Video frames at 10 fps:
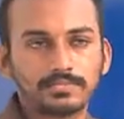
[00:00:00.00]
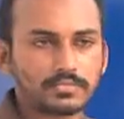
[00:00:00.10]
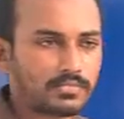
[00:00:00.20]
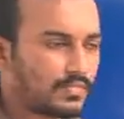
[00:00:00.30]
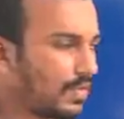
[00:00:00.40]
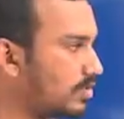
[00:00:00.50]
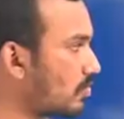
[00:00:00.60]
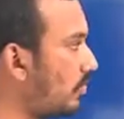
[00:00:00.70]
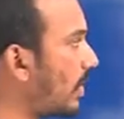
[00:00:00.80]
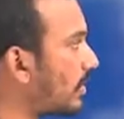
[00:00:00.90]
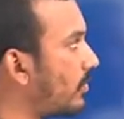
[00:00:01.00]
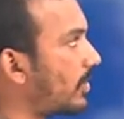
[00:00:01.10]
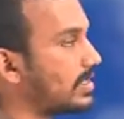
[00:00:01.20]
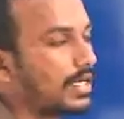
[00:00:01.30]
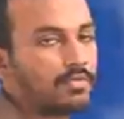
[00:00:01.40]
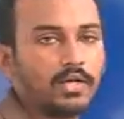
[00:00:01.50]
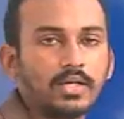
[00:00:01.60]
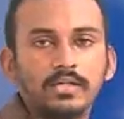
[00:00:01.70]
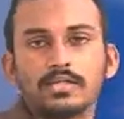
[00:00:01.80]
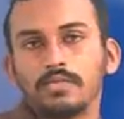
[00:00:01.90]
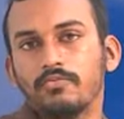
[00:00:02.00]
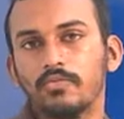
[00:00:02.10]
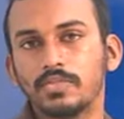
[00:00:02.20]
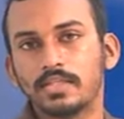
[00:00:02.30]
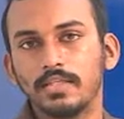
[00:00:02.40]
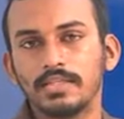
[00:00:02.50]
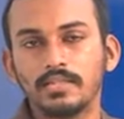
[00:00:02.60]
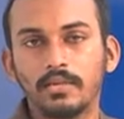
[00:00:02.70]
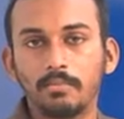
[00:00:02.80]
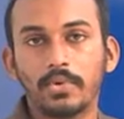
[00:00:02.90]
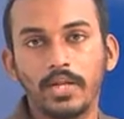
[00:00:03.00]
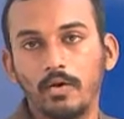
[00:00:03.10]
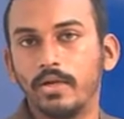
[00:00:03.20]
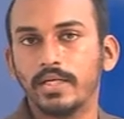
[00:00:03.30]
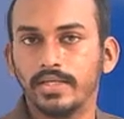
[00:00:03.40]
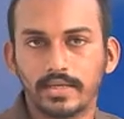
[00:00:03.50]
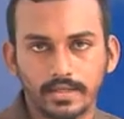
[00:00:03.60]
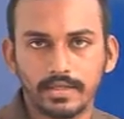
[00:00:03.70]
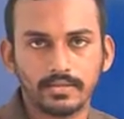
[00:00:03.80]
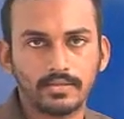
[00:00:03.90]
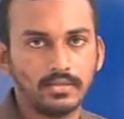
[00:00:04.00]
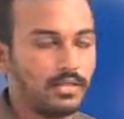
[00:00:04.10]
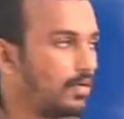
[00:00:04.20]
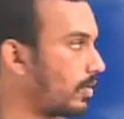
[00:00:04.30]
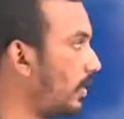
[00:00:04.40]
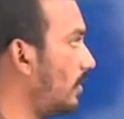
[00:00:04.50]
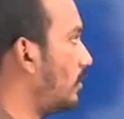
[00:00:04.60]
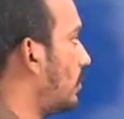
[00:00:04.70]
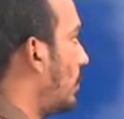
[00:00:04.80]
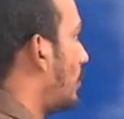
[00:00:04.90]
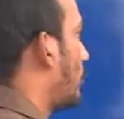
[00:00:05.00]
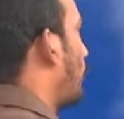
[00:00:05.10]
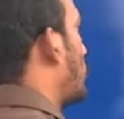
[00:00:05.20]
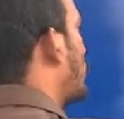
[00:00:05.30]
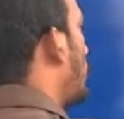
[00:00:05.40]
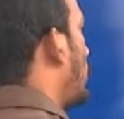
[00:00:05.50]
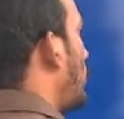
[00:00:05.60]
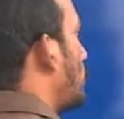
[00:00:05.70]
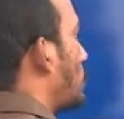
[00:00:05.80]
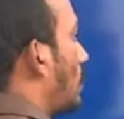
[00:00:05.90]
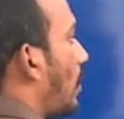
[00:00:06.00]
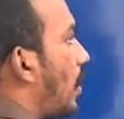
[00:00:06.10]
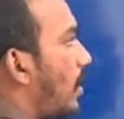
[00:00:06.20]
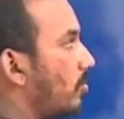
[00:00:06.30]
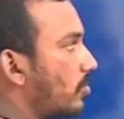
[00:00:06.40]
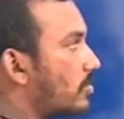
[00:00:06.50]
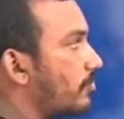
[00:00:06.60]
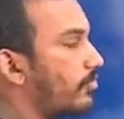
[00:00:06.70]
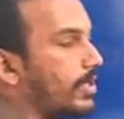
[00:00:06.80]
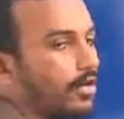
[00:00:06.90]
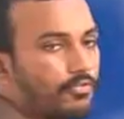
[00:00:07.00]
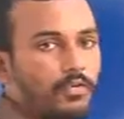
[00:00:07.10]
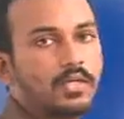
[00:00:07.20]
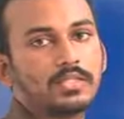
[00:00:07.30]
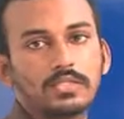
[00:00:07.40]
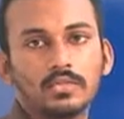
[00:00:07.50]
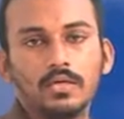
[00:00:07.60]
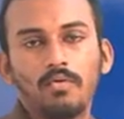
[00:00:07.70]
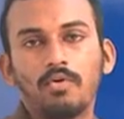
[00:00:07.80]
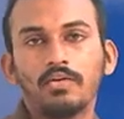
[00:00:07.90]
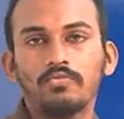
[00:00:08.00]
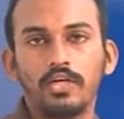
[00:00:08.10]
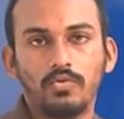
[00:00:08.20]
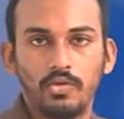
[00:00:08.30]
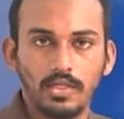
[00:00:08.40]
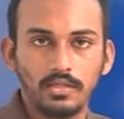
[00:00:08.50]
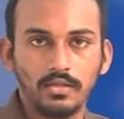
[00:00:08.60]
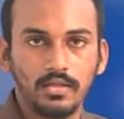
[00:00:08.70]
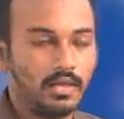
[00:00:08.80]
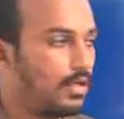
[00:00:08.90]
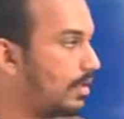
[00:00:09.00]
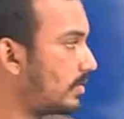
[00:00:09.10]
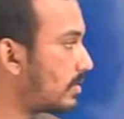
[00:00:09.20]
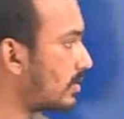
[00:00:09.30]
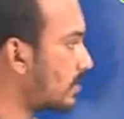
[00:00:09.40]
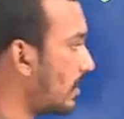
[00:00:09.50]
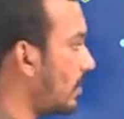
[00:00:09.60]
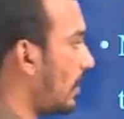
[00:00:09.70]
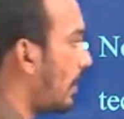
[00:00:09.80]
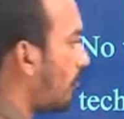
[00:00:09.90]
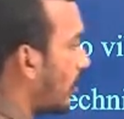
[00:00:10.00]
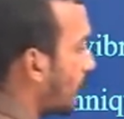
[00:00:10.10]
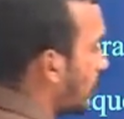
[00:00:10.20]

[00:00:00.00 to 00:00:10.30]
So what are the various advantages of using this preloading technique? Okay. The first one is almost free of noise. What we are doing, this is the available site